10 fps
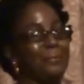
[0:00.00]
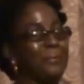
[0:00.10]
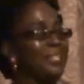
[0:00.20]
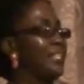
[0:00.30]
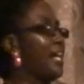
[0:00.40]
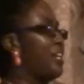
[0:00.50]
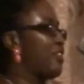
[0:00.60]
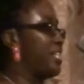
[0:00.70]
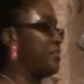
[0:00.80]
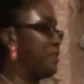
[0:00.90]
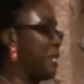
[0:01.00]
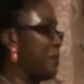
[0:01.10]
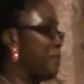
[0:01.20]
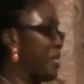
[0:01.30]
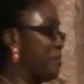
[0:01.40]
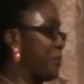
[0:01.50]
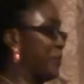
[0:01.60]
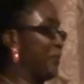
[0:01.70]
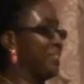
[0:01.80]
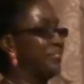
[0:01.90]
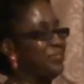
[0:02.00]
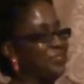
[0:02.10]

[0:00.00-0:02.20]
with the Guyana Rice Development Board.